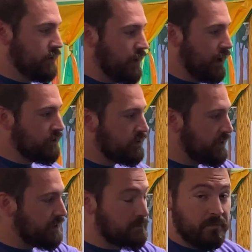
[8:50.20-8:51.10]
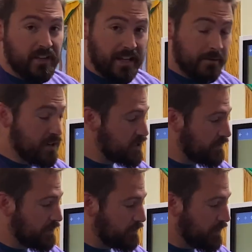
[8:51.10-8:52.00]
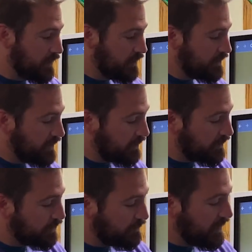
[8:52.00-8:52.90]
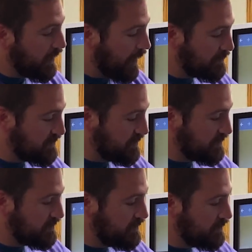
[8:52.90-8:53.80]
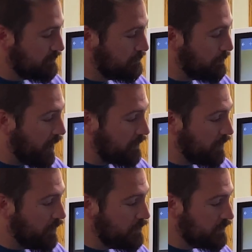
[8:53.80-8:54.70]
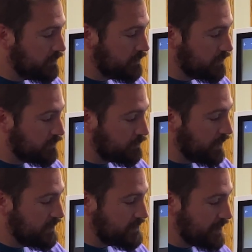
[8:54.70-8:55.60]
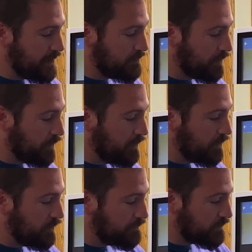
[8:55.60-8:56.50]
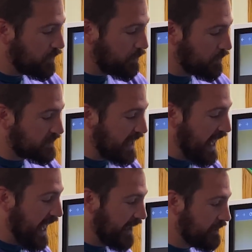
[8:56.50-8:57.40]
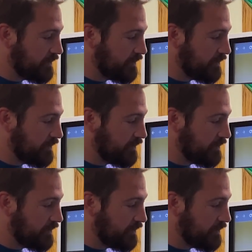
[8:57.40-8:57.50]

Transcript: underneath the image of the book, there are three options: borrow, read sample, or tag.